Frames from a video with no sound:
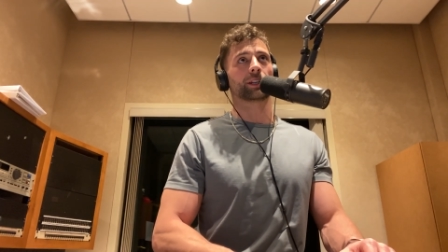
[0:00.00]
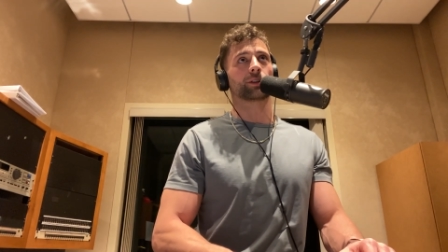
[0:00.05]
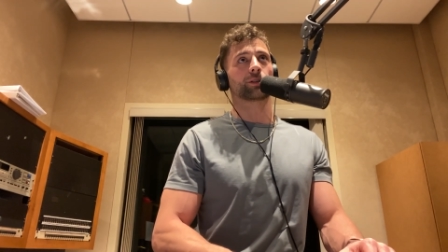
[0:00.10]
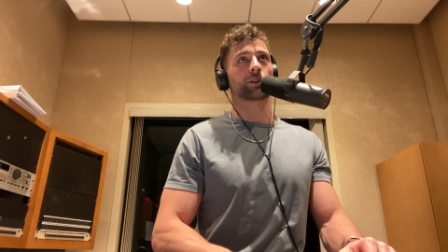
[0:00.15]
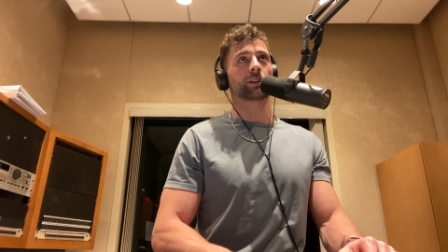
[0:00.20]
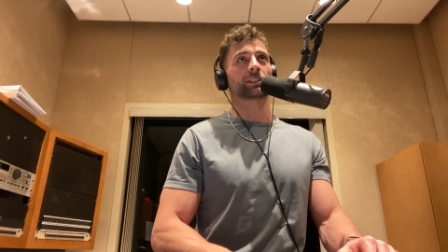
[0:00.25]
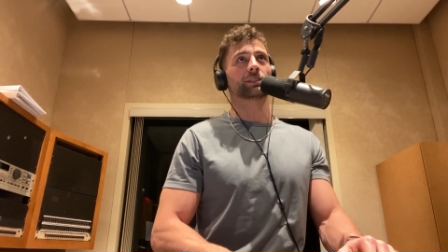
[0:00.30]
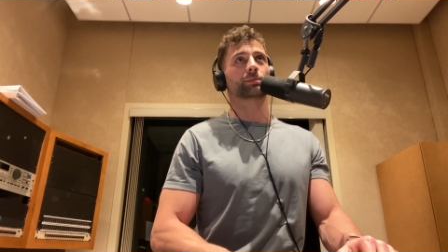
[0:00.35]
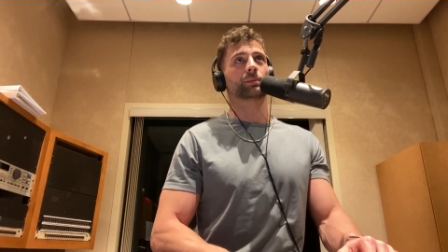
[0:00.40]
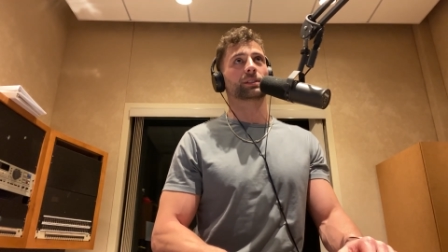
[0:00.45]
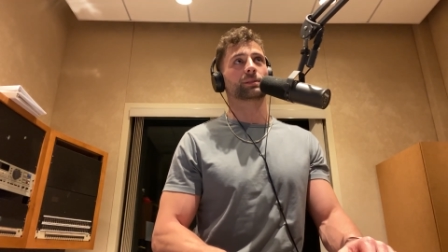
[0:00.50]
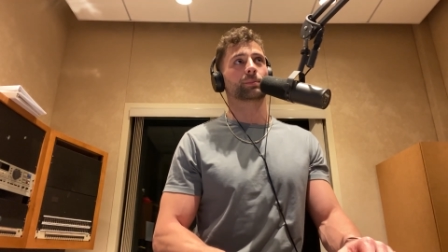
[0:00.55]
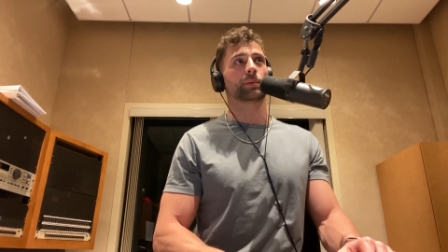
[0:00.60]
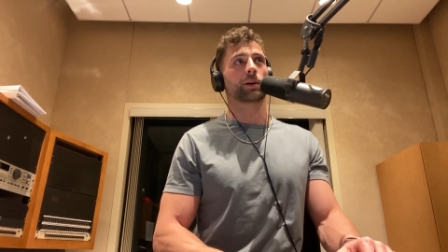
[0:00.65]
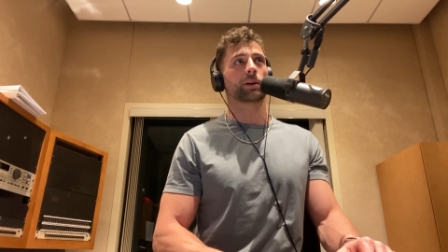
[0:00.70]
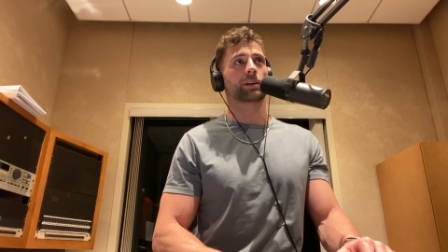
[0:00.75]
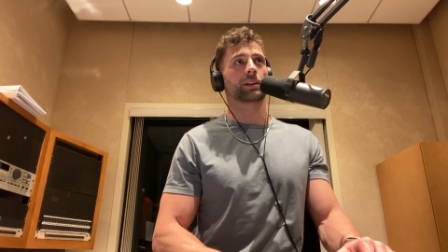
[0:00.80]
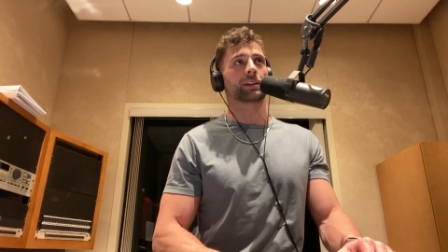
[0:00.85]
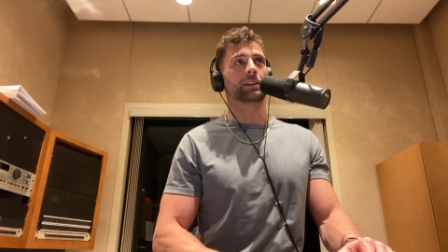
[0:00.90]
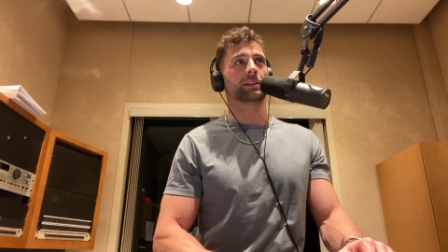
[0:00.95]
Christmas
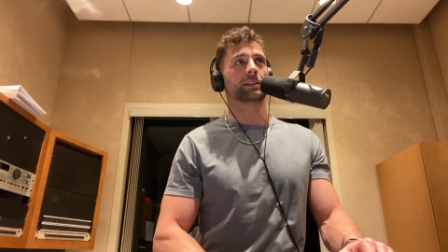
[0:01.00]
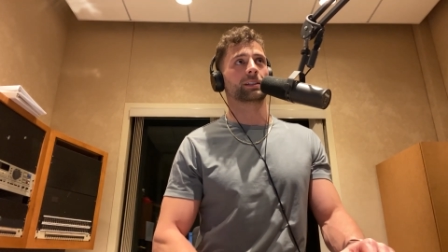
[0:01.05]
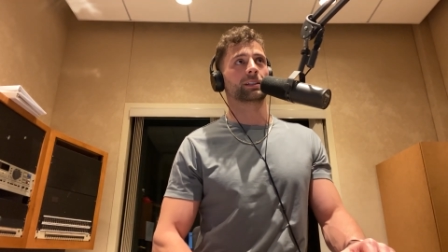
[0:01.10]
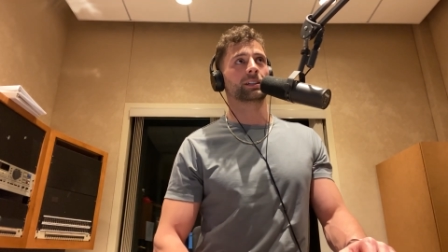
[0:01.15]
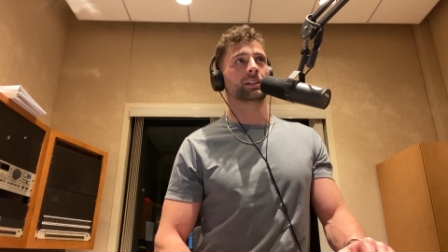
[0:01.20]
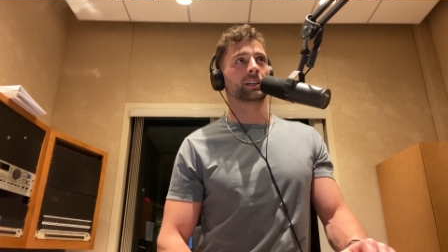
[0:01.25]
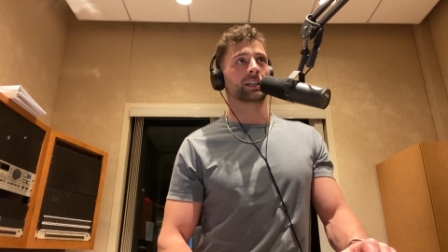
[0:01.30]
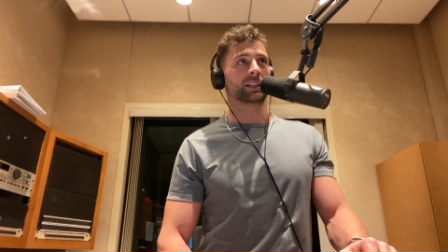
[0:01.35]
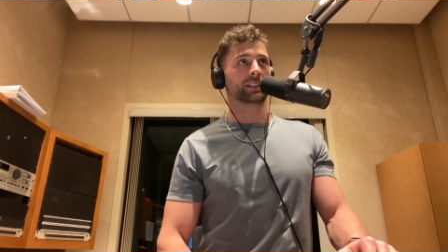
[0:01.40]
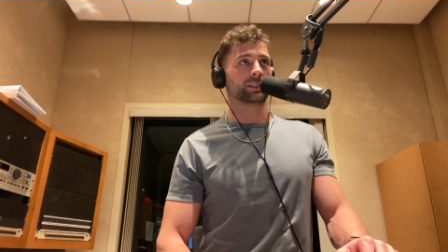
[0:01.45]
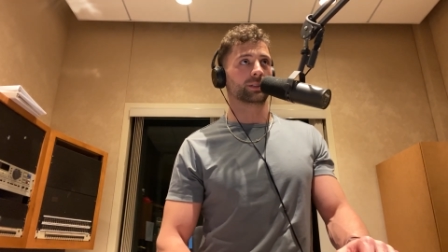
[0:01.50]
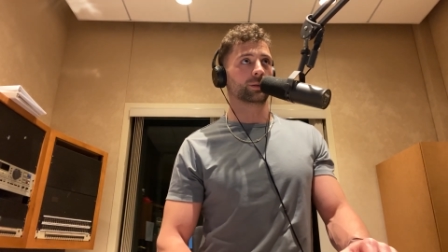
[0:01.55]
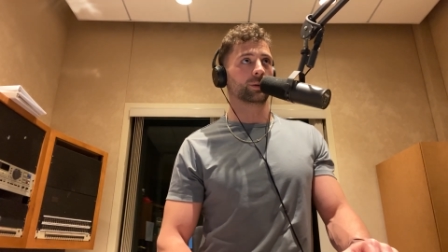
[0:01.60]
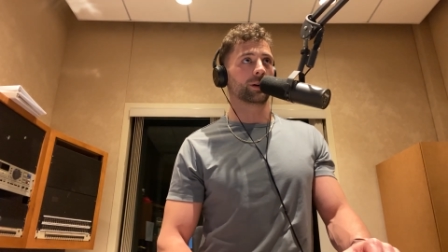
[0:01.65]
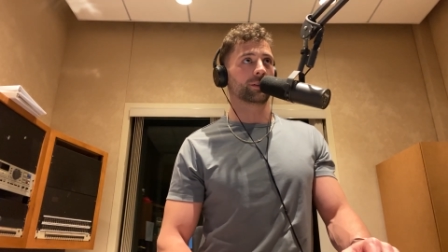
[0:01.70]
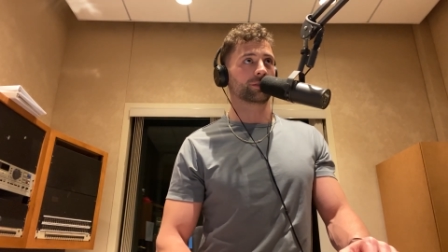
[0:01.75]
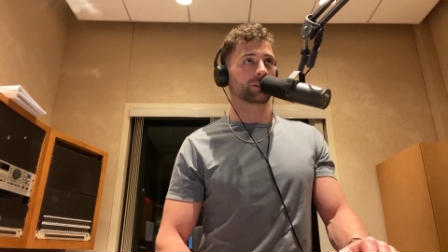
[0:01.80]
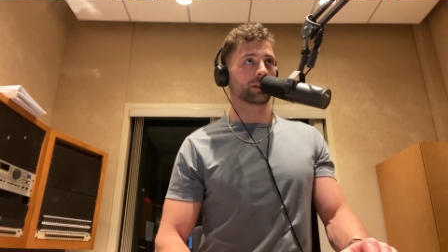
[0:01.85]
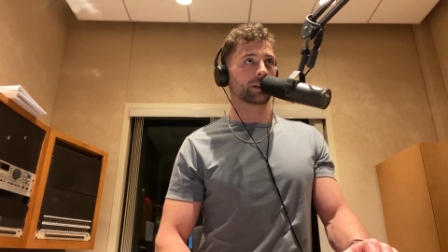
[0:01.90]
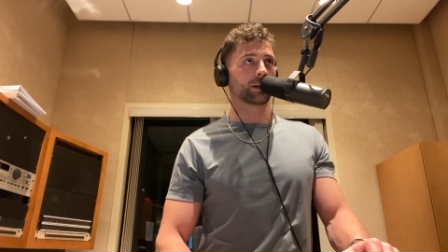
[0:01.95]
party you
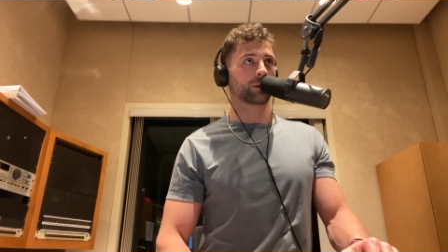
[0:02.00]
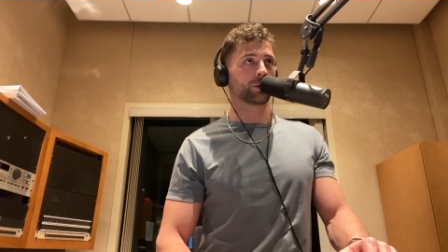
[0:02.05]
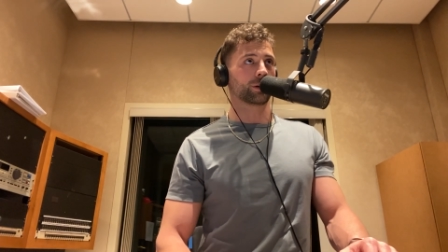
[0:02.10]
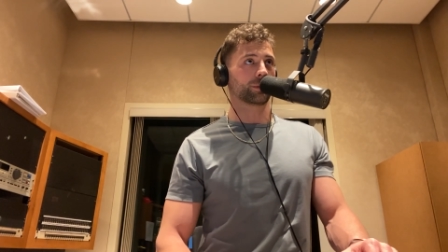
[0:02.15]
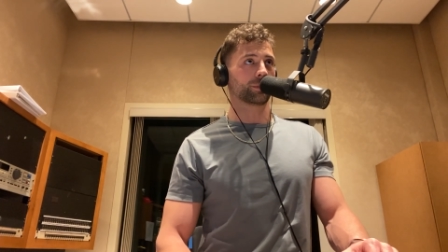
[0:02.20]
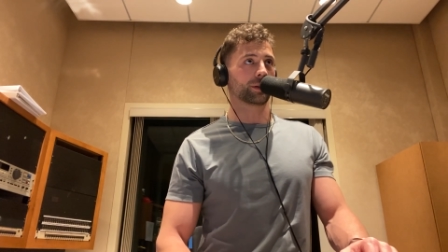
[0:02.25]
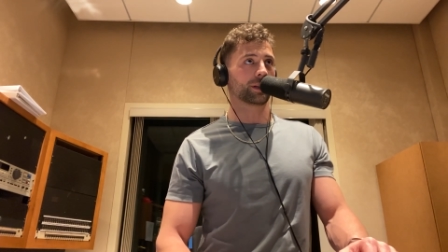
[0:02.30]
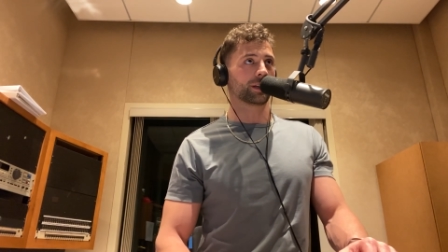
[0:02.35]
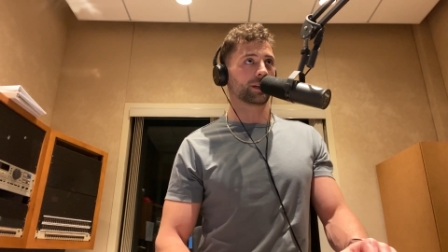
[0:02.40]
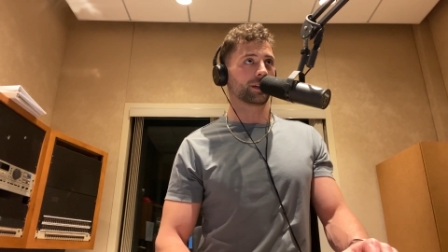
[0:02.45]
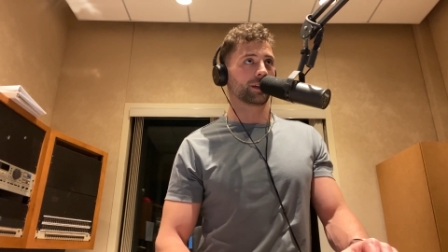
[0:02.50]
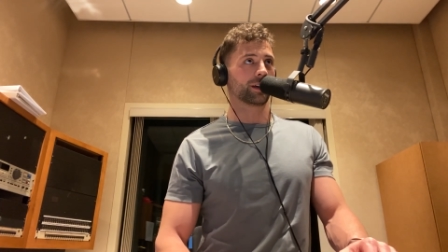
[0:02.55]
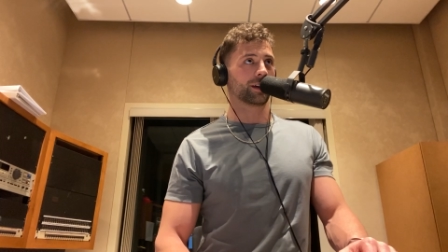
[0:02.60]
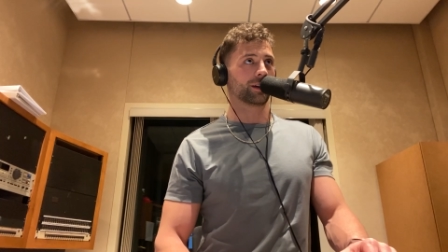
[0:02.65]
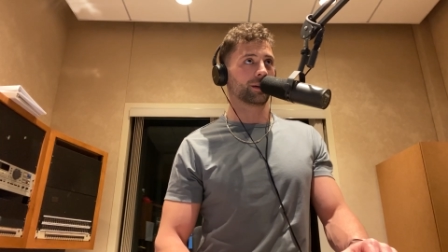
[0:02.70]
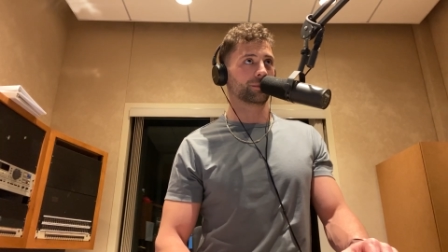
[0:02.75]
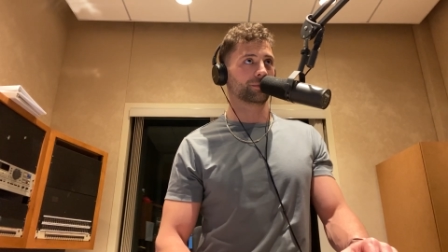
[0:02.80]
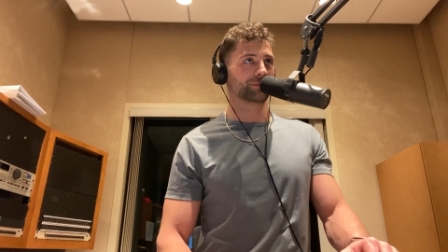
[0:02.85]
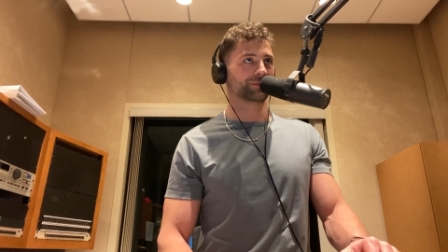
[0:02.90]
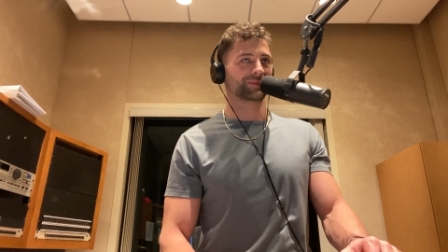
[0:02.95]
have to, I want to play a
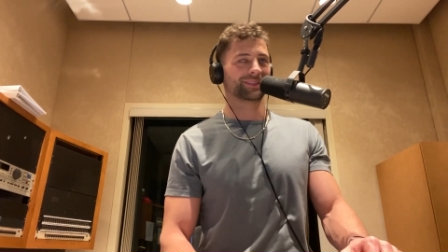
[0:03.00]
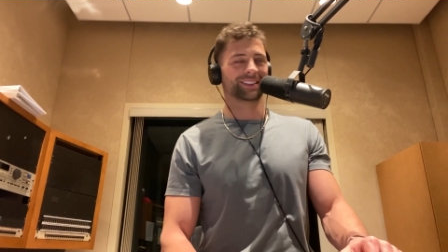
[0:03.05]
game.